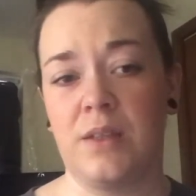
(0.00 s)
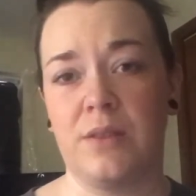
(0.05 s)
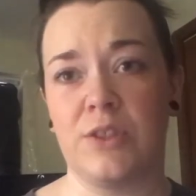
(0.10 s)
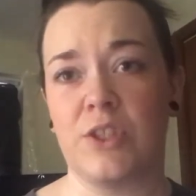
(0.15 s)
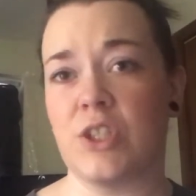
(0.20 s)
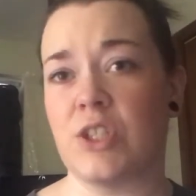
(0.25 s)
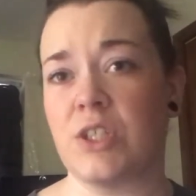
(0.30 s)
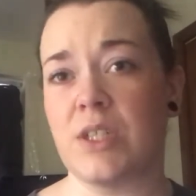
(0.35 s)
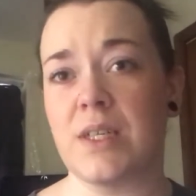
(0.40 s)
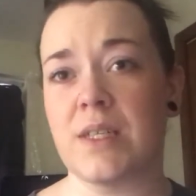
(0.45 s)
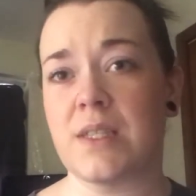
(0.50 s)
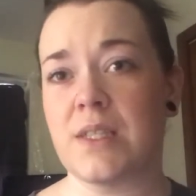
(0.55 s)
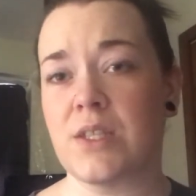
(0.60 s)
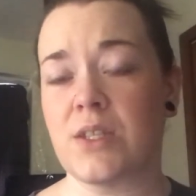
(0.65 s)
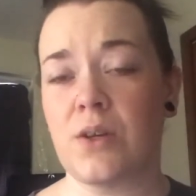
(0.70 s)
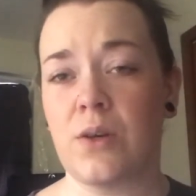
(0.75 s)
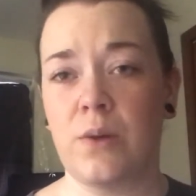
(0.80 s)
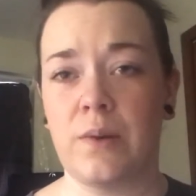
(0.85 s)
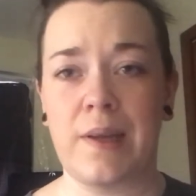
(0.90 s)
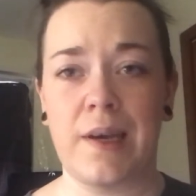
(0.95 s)
It's just
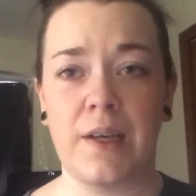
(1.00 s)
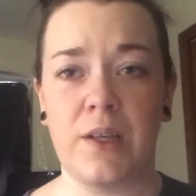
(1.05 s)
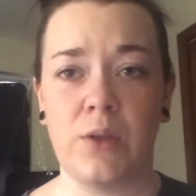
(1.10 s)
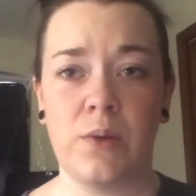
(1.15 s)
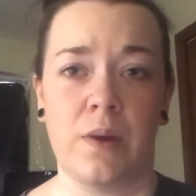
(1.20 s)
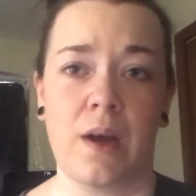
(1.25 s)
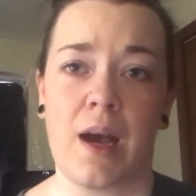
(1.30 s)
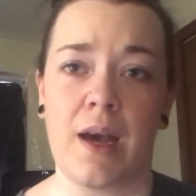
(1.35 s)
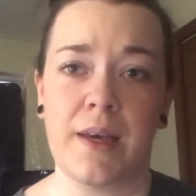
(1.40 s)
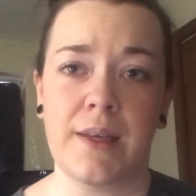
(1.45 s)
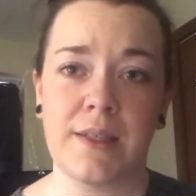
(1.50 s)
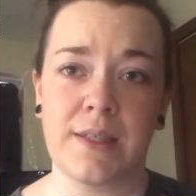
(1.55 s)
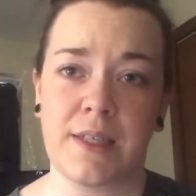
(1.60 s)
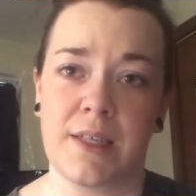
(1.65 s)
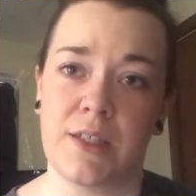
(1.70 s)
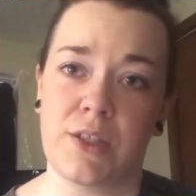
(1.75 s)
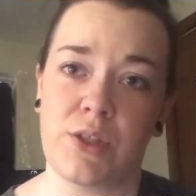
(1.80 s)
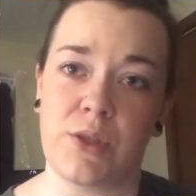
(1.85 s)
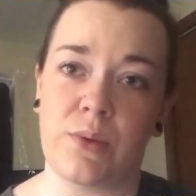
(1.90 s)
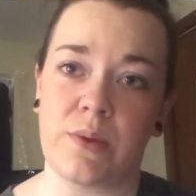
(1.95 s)
so that you guys
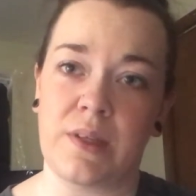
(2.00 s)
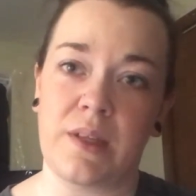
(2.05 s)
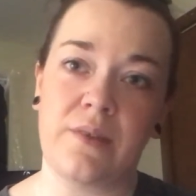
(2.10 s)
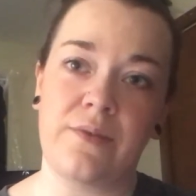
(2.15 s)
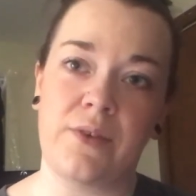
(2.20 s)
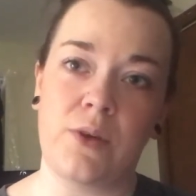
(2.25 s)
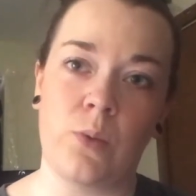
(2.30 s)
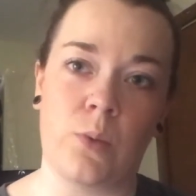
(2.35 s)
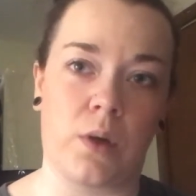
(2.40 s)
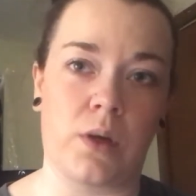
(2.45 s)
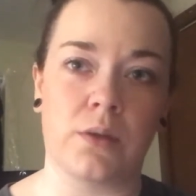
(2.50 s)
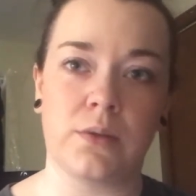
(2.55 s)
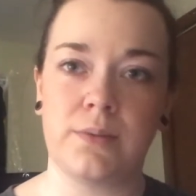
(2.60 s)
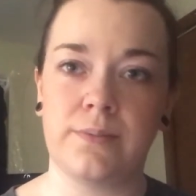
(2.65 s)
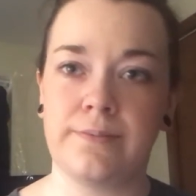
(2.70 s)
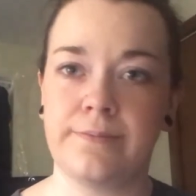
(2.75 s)
can do it if you want.